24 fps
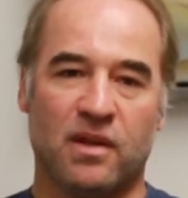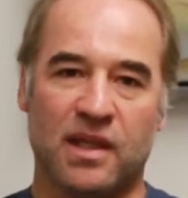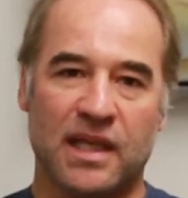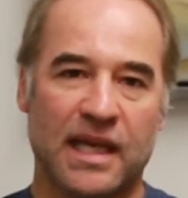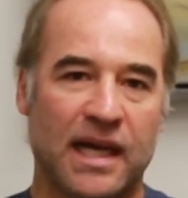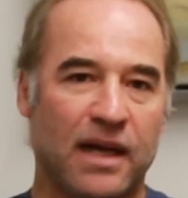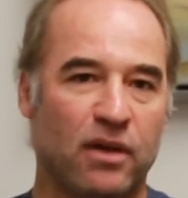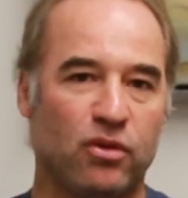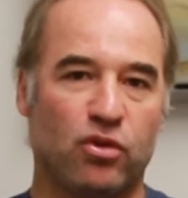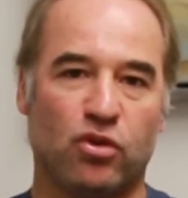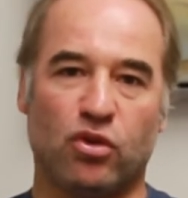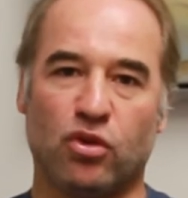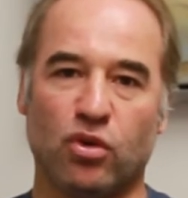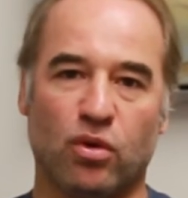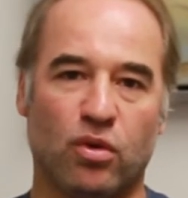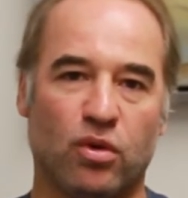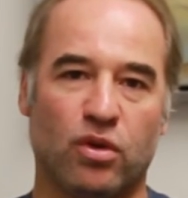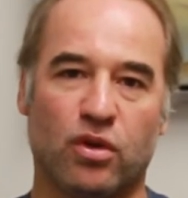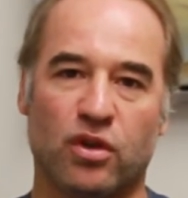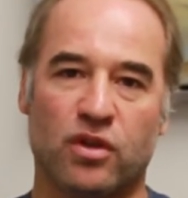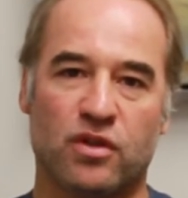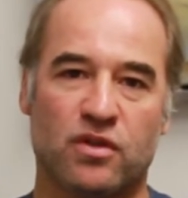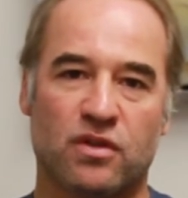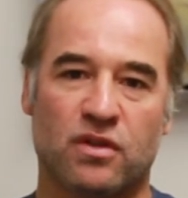The
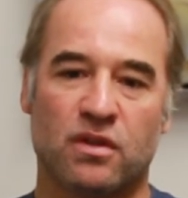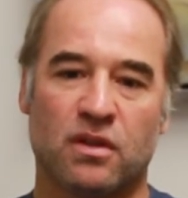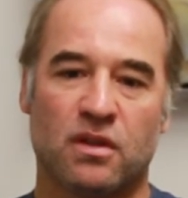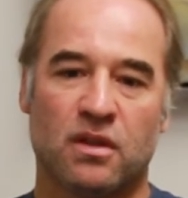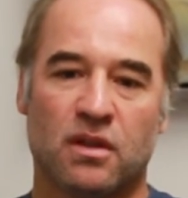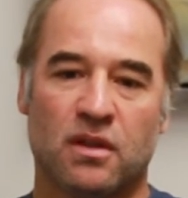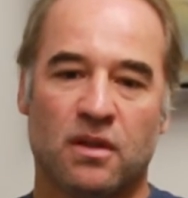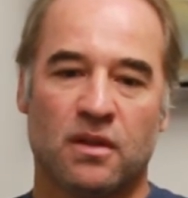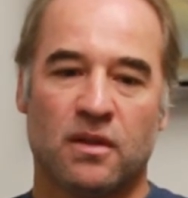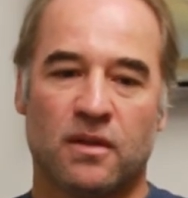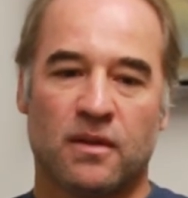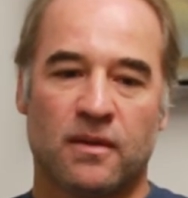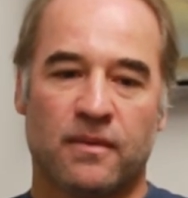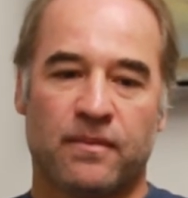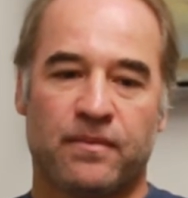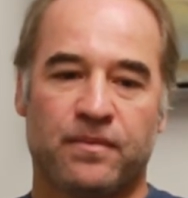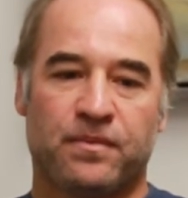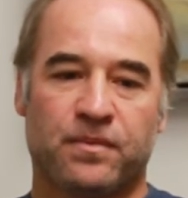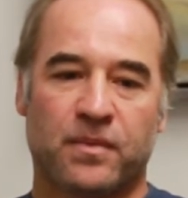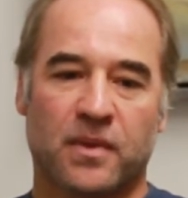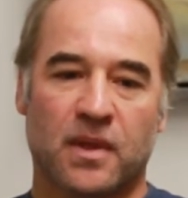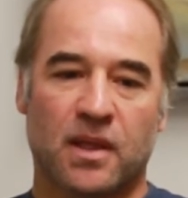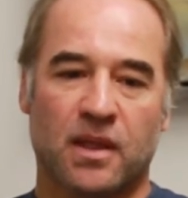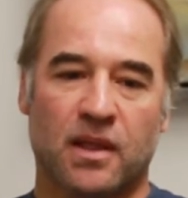outdoors
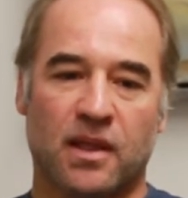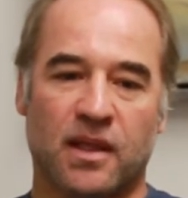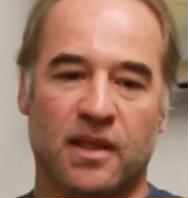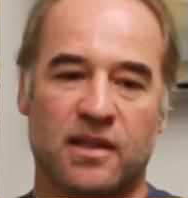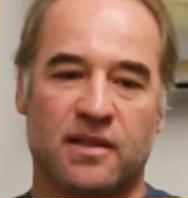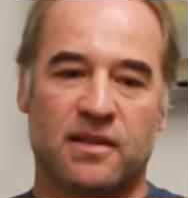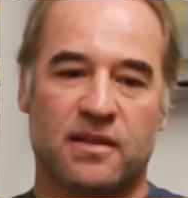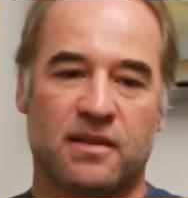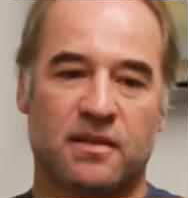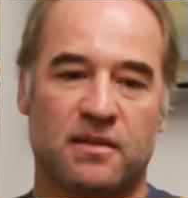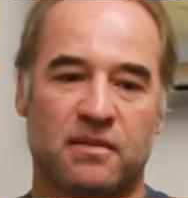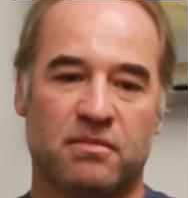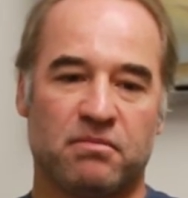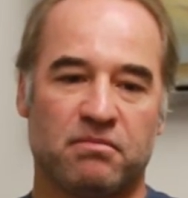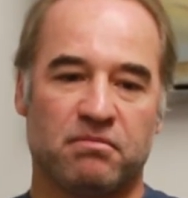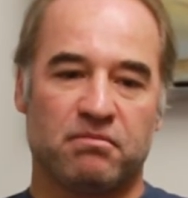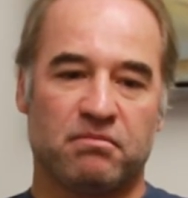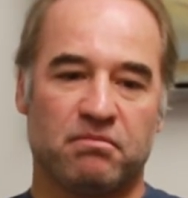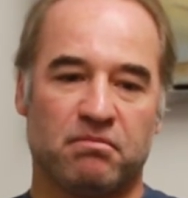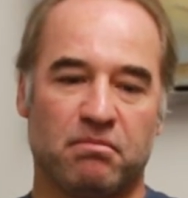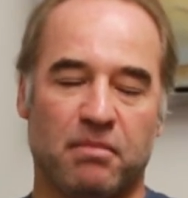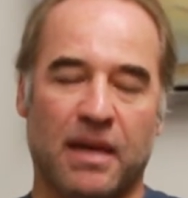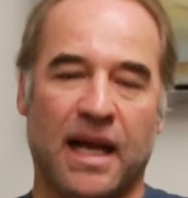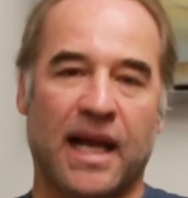is
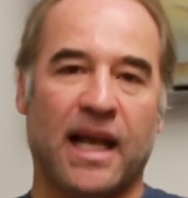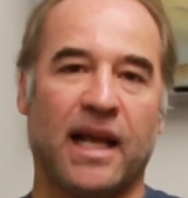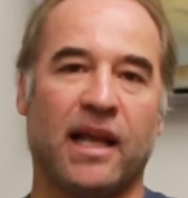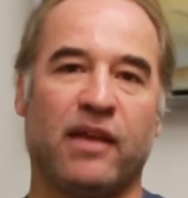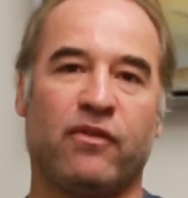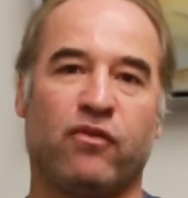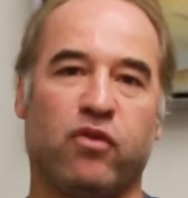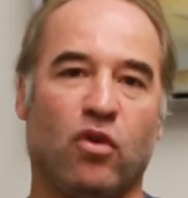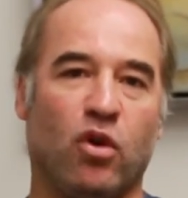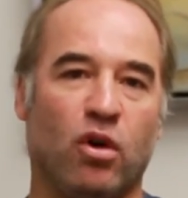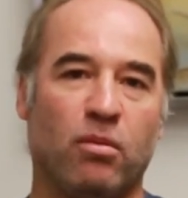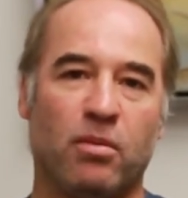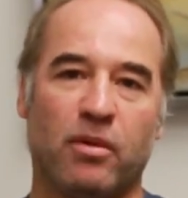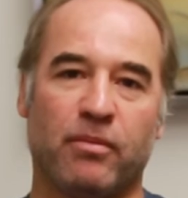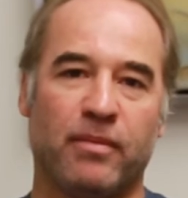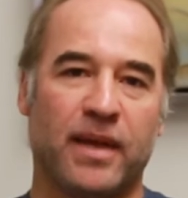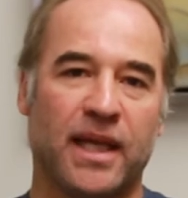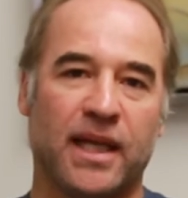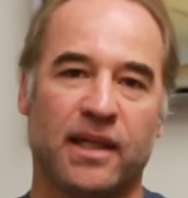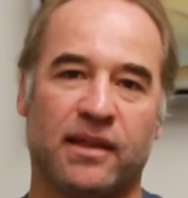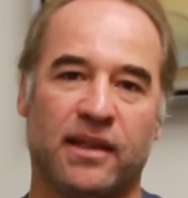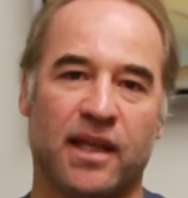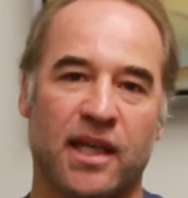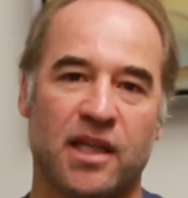my form of
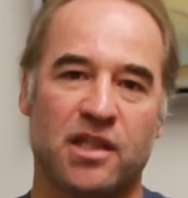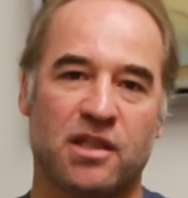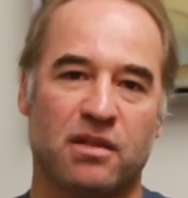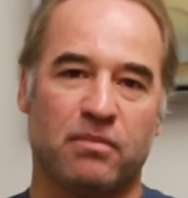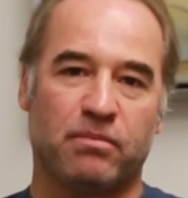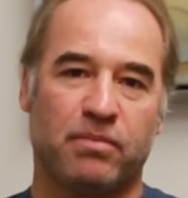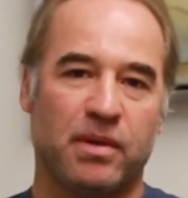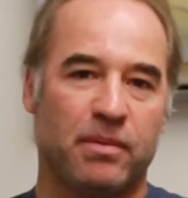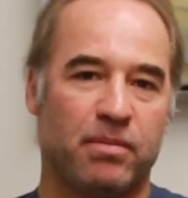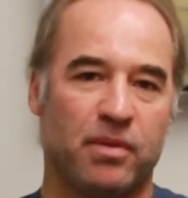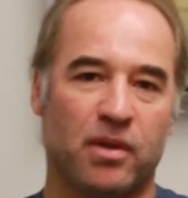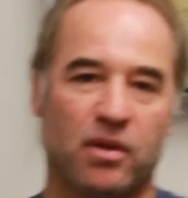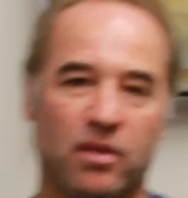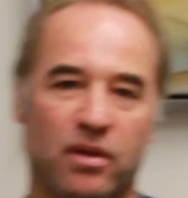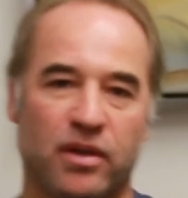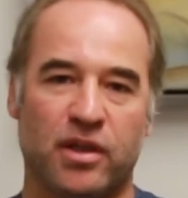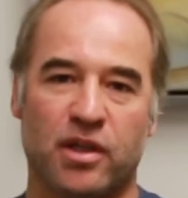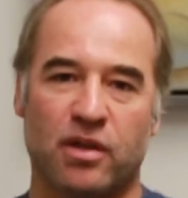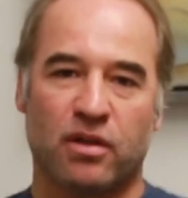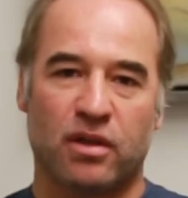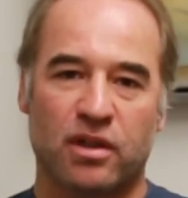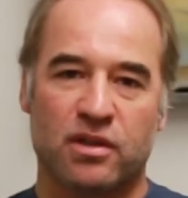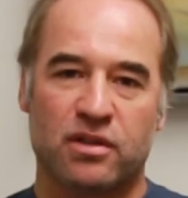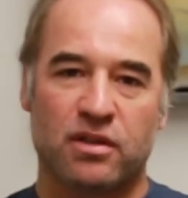meditation. People go to
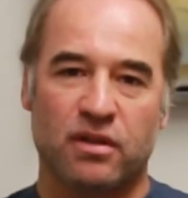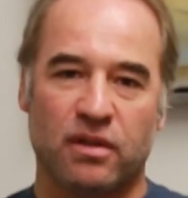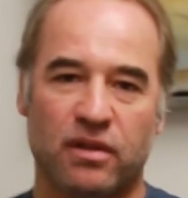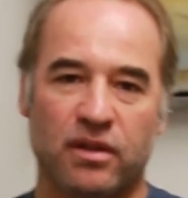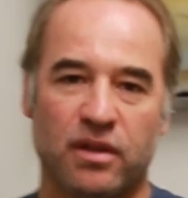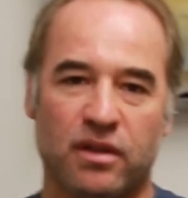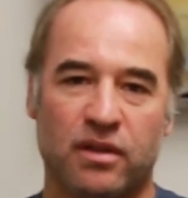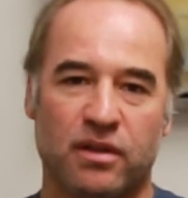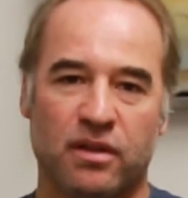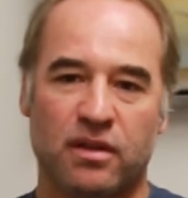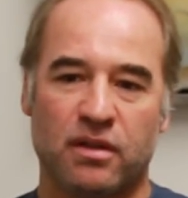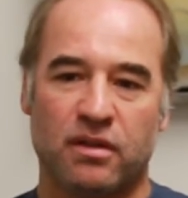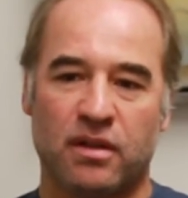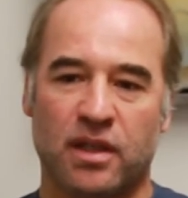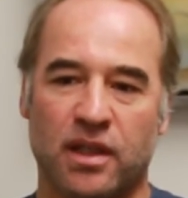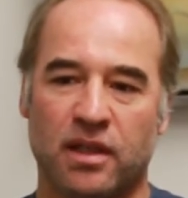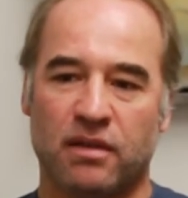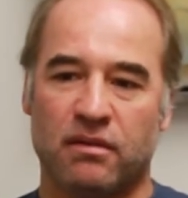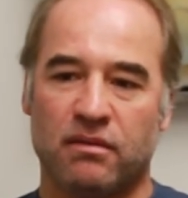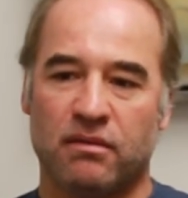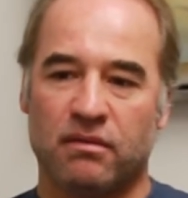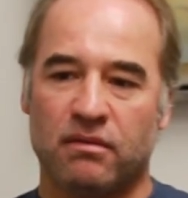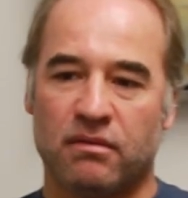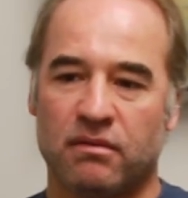yoga studio and do
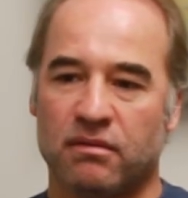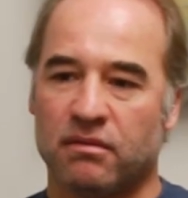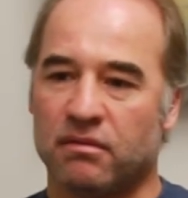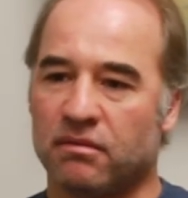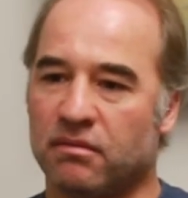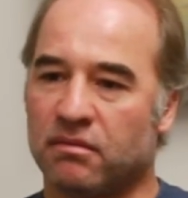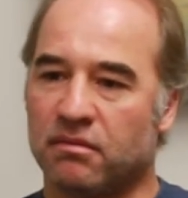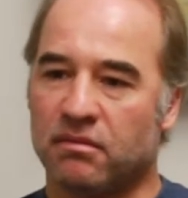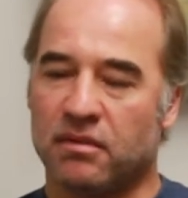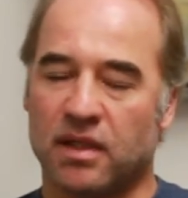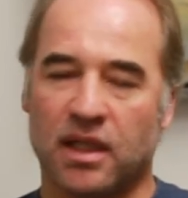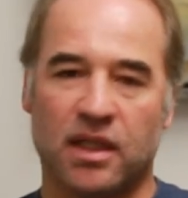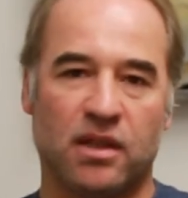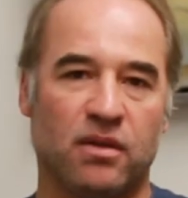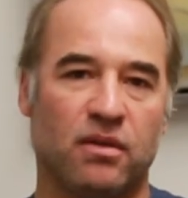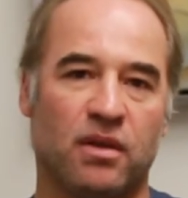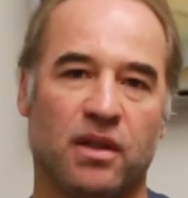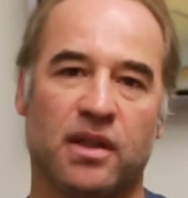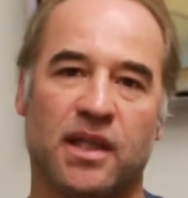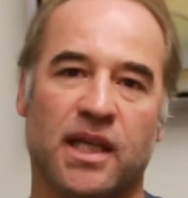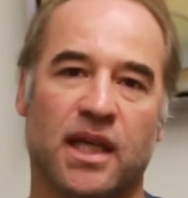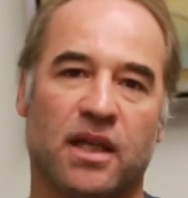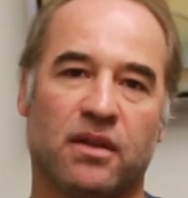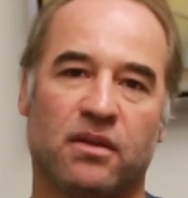it, I do
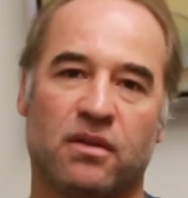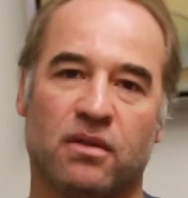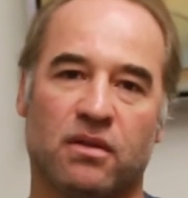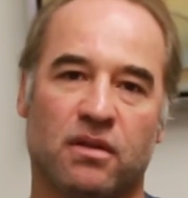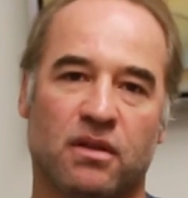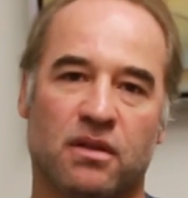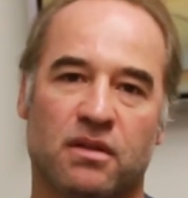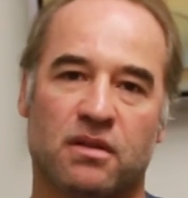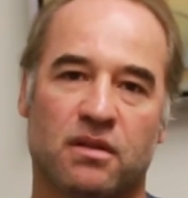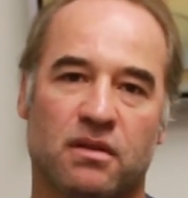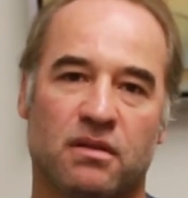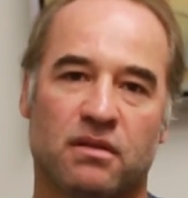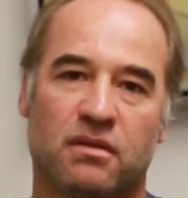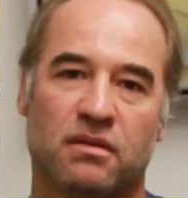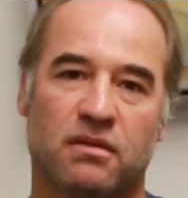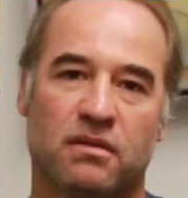it in the outdoors.